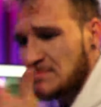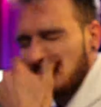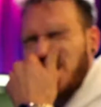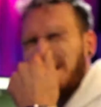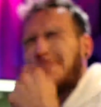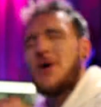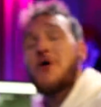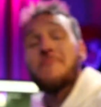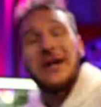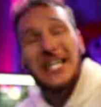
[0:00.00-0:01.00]
Come on,
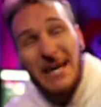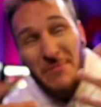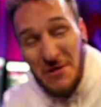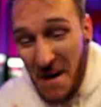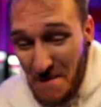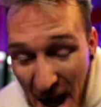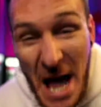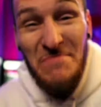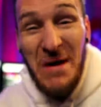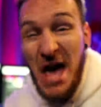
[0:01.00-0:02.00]
man. Give me my
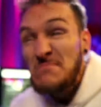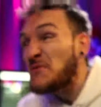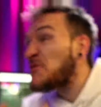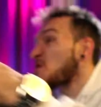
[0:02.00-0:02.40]
mind back before it